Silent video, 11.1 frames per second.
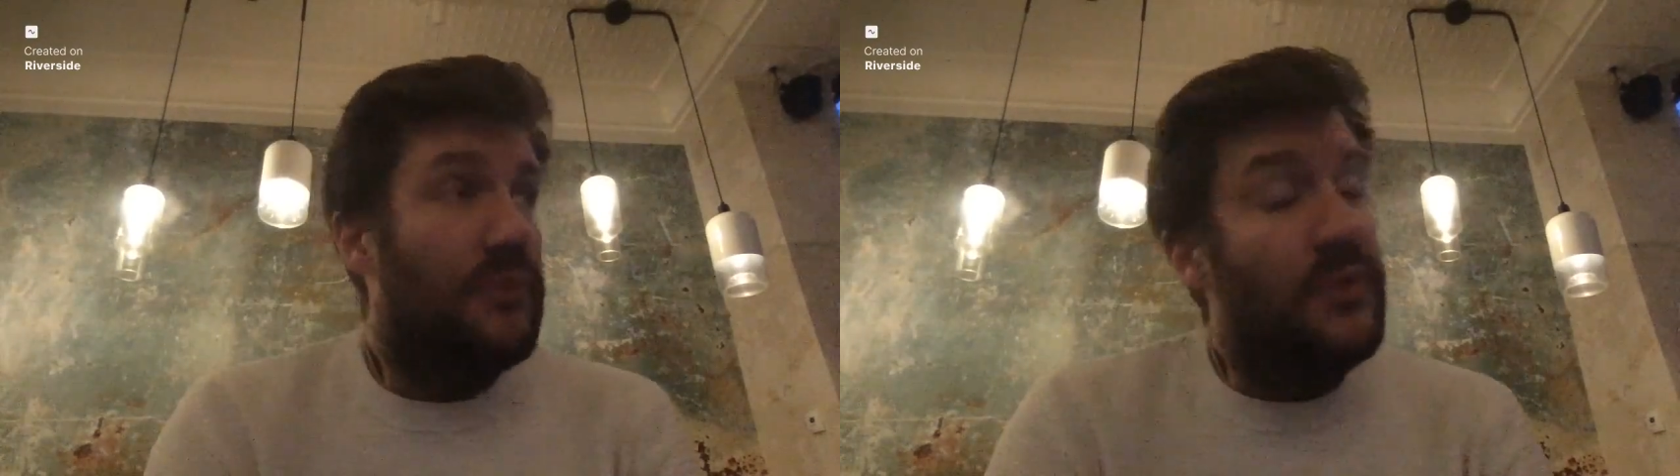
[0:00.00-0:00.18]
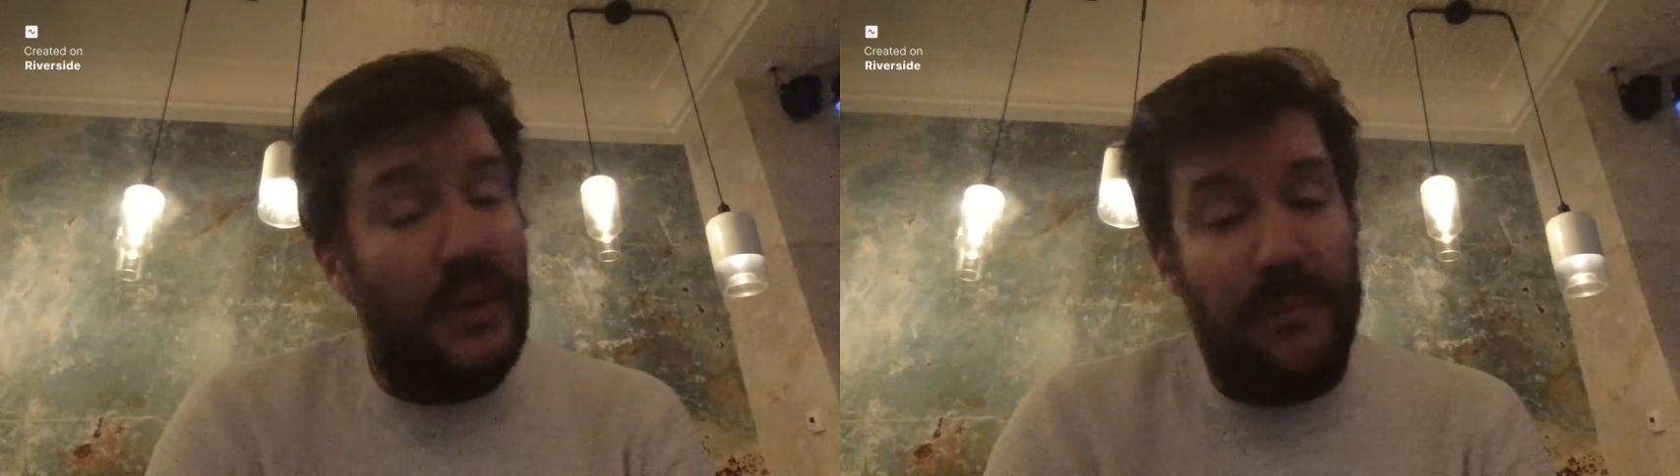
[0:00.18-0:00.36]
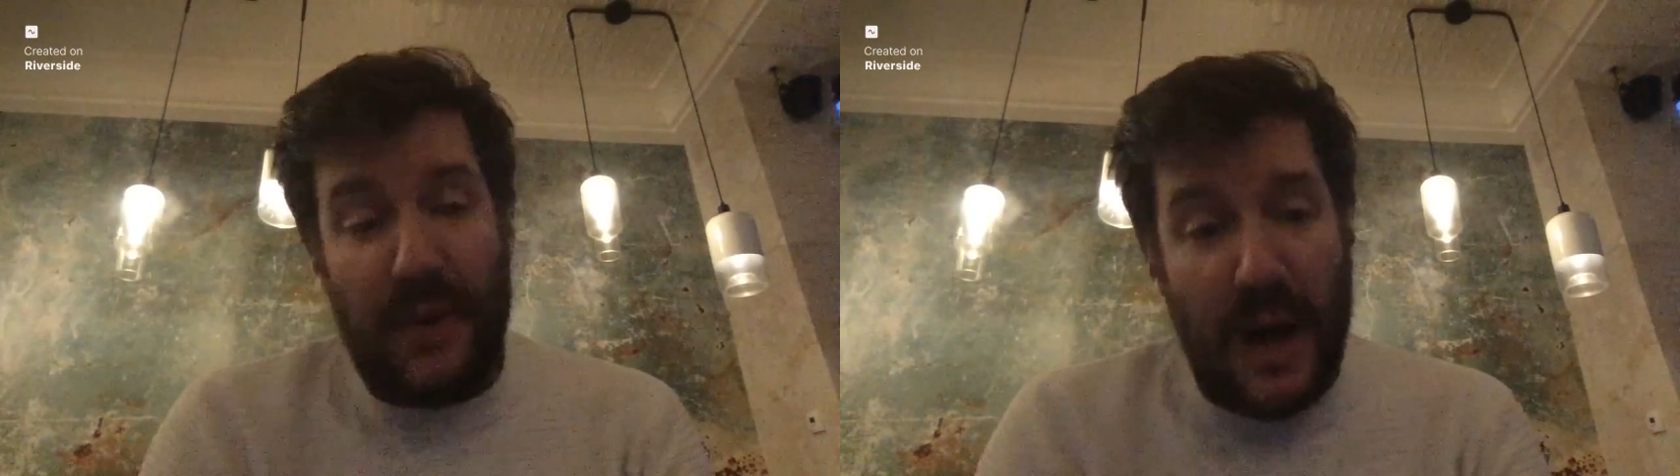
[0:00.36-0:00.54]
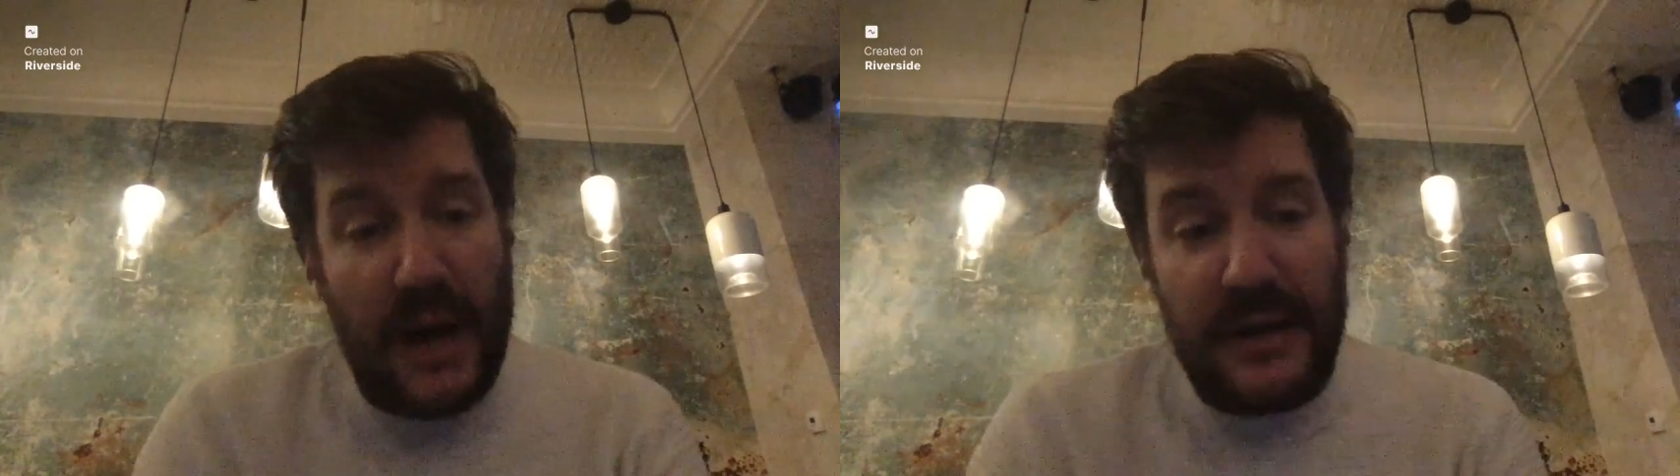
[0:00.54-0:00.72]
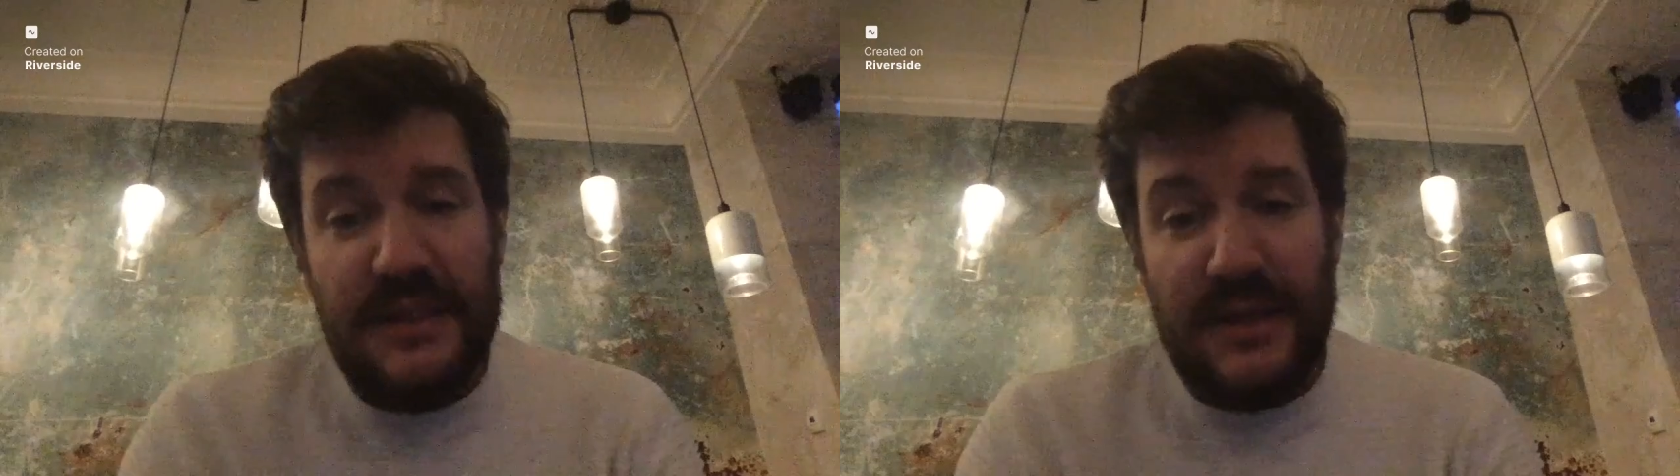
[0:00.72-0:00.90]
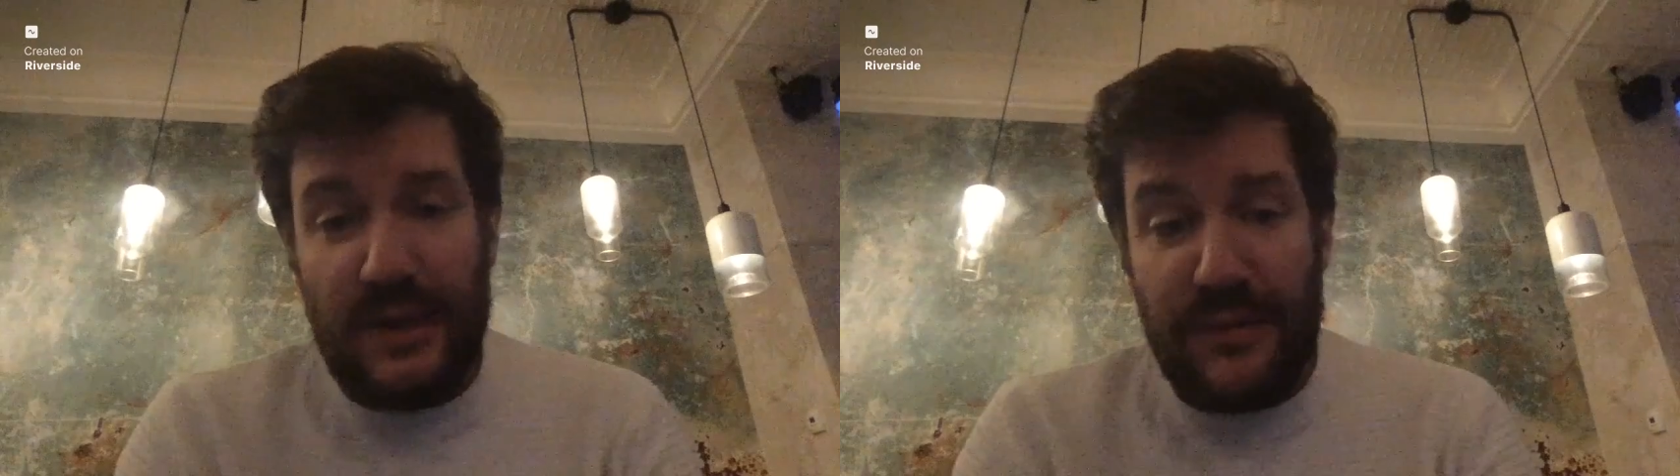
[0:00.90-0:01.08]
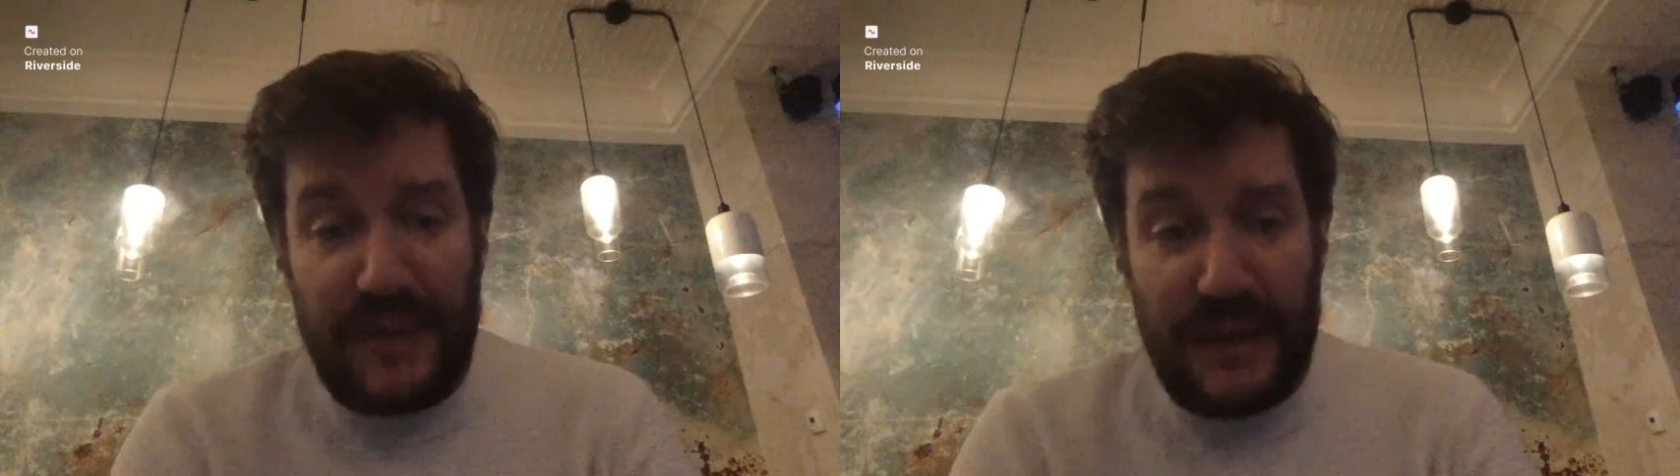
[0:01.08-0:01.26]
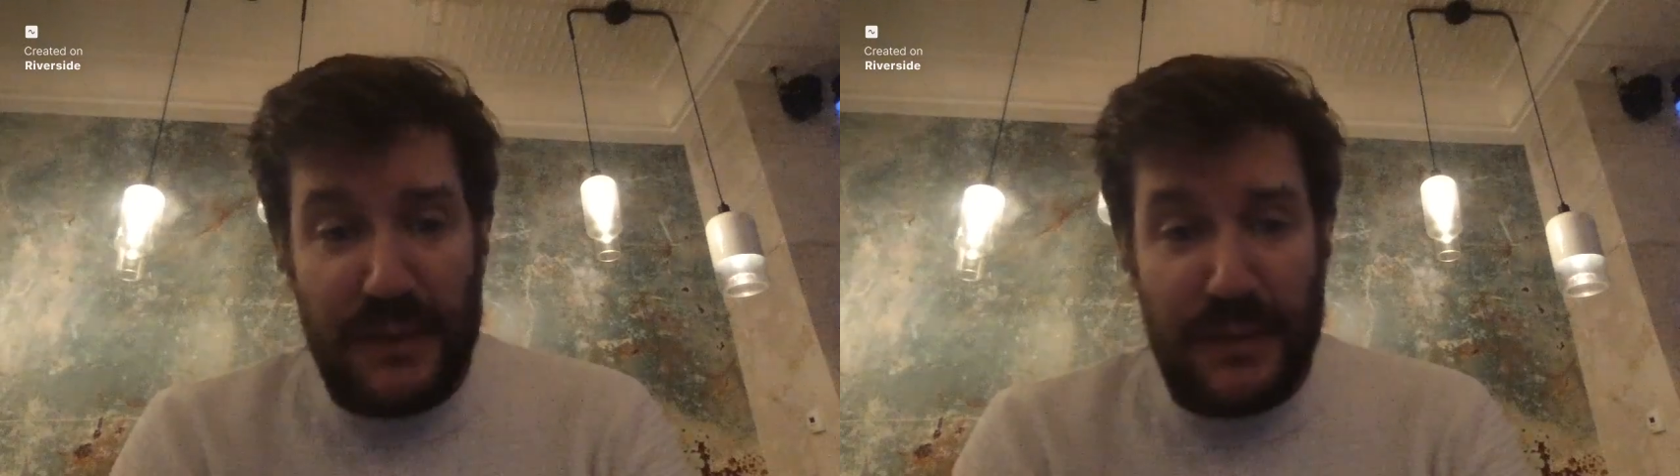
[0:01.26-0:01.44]
the products that are
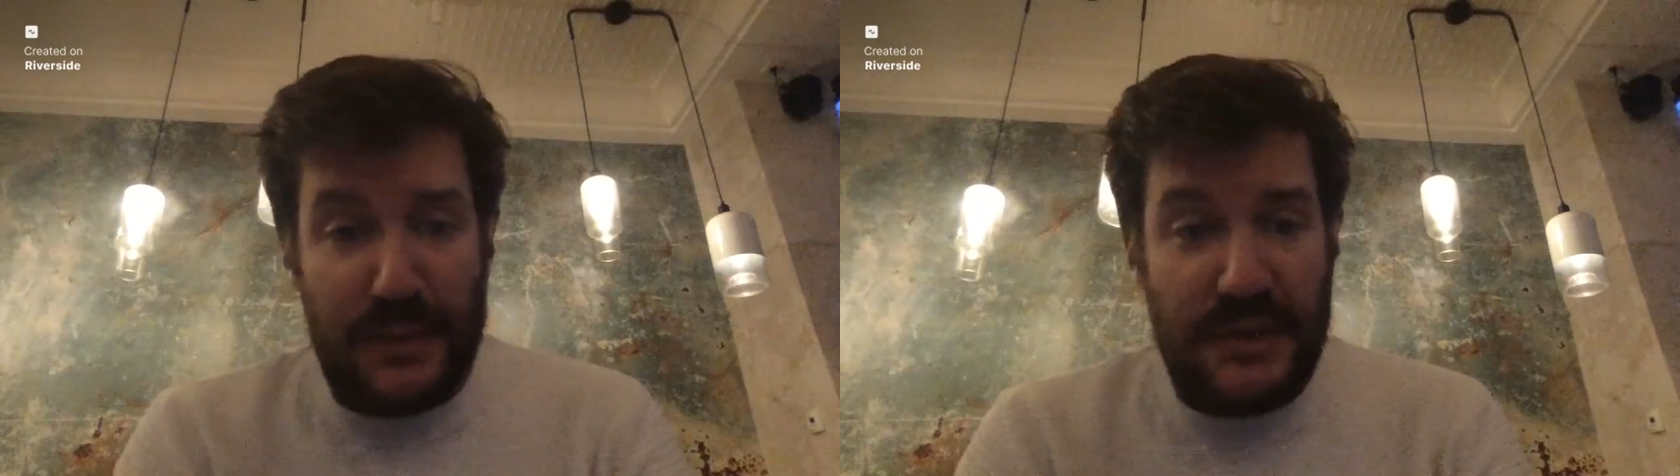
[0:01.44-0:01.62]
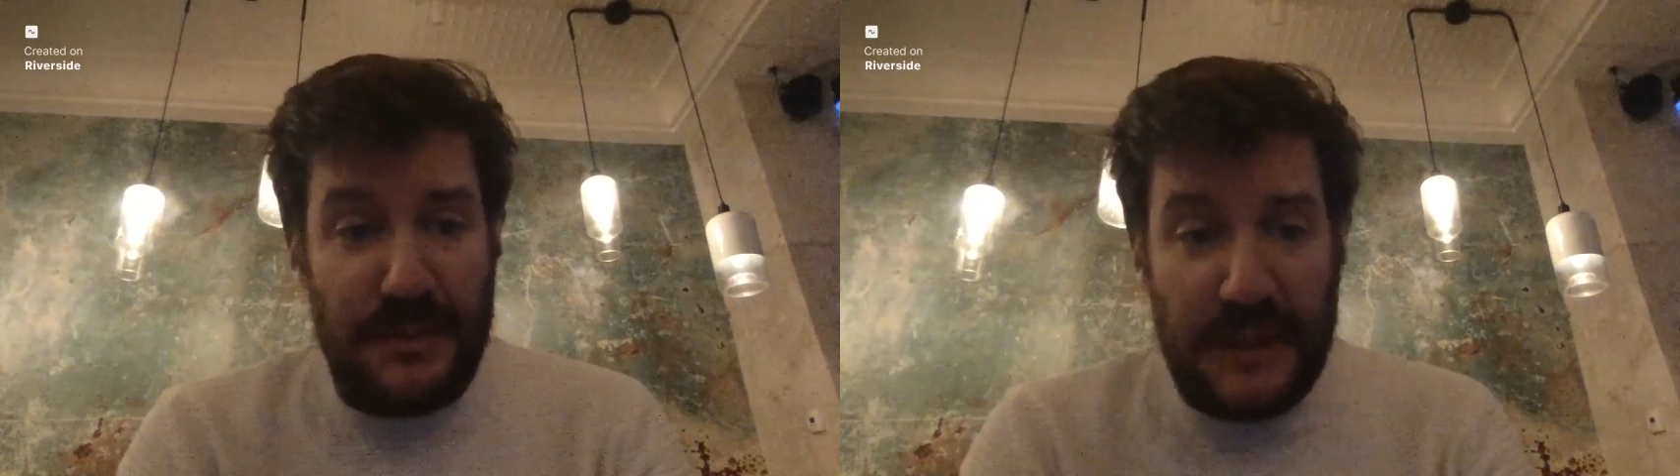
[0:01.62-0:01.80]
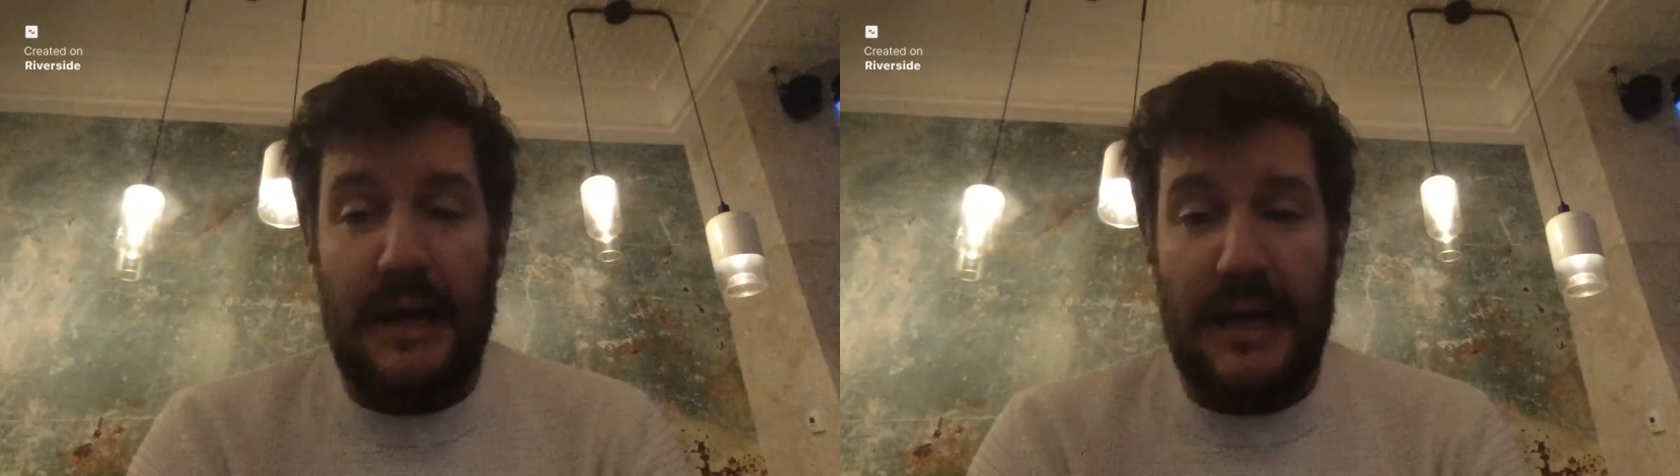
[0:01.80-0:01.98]
available to me.